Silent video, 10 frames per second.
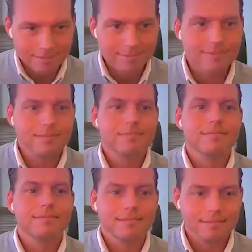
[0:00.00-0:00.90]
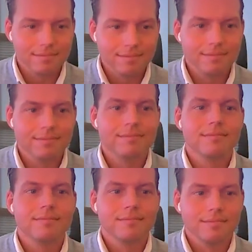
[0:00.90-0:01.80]
the Vikings are indeed a trade
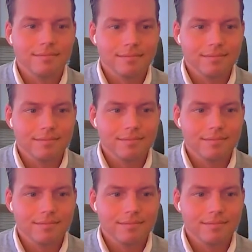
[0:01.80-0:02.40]
back team,